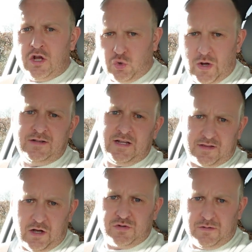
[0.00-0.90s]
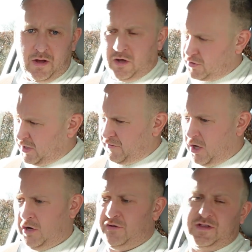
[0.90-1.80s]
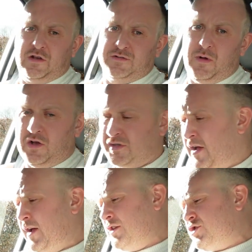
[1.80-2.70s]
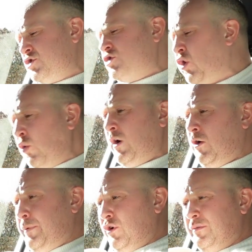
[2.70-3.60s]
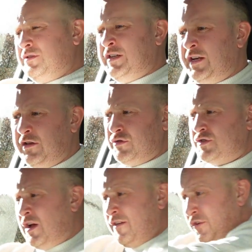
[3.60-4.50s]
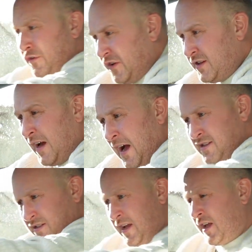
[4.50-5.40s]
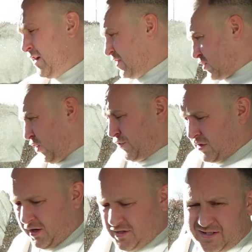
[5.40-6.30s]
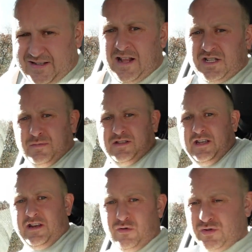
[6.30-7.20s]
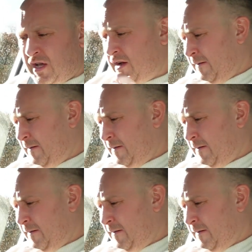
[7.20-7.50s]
20,000 miles or even 100,000 miles. It's so well built. Materials feel fantastic. Soft touch, dense materials.